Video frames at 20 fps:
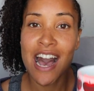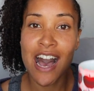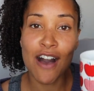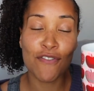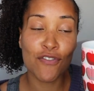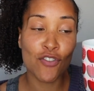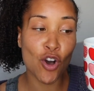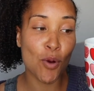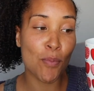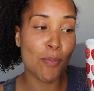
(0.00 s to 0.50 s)

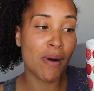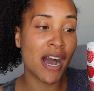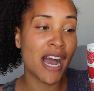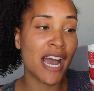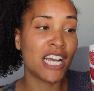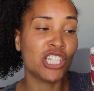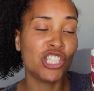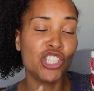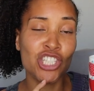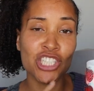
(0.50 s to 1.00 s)
I've got
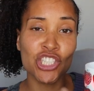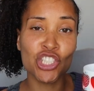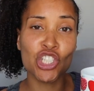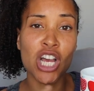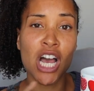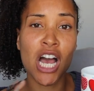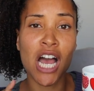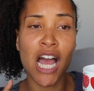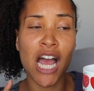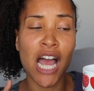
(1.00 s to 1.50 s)
my
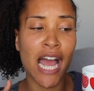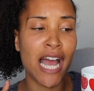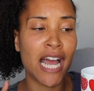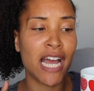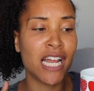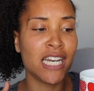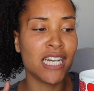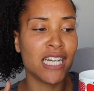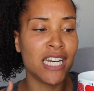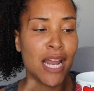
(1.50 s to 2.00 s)
ginger
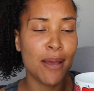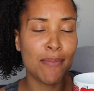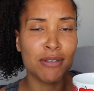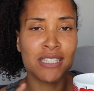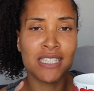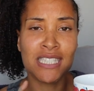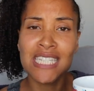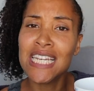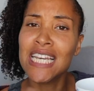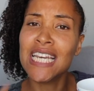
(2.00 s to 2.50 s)
and
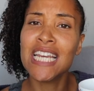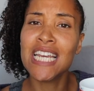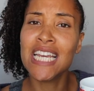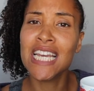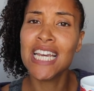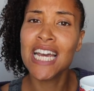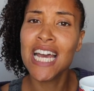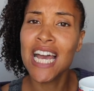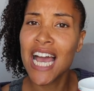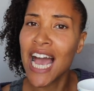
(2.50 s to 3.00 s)
lemon
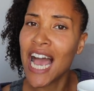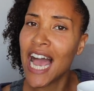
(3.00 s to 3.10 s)
tea